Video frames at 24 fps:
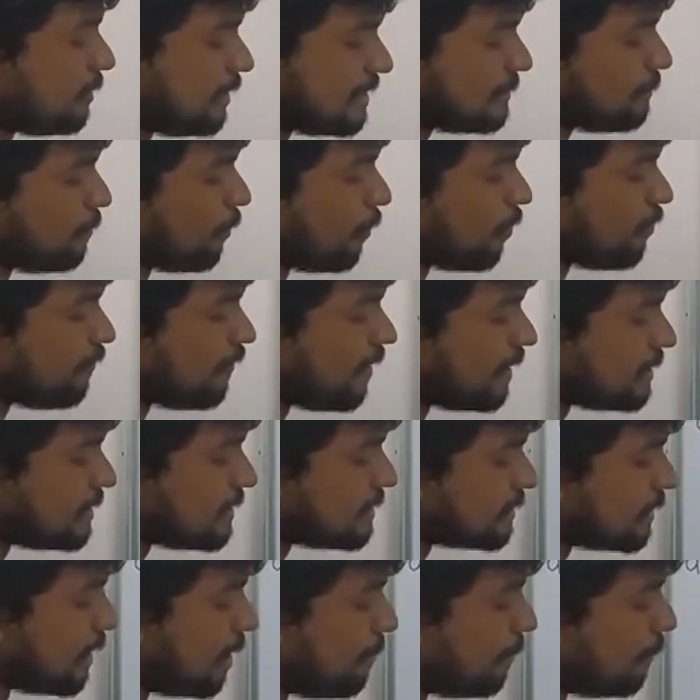the sporophyte
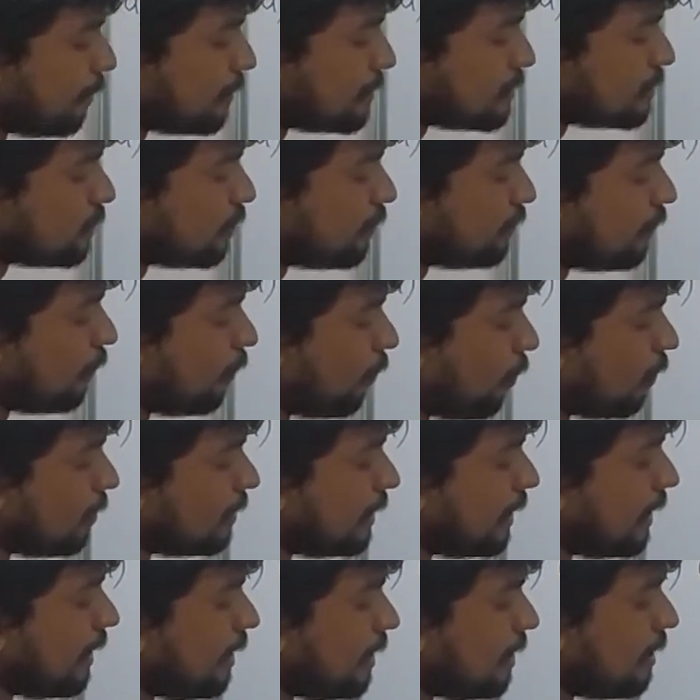is composed of all
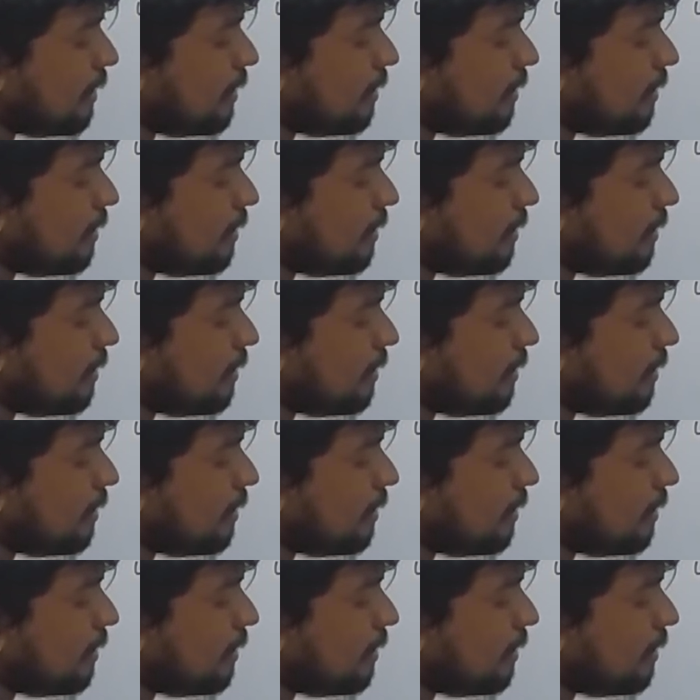the